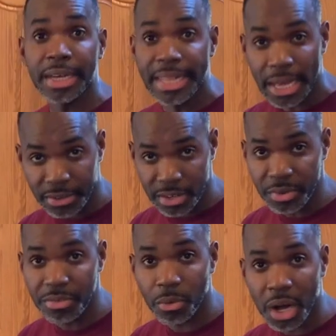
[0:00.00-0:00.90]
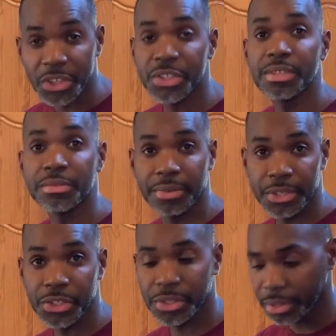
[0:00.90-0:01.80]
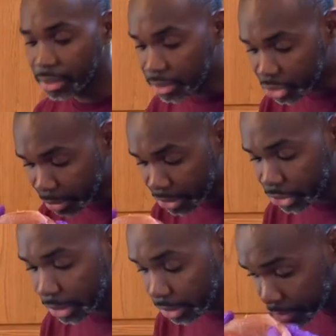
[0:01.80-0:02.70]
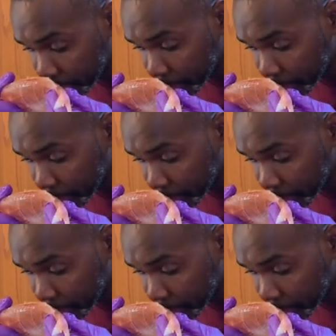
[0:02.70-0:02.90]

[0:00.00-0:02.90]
Now that we've washed our fish, smells good.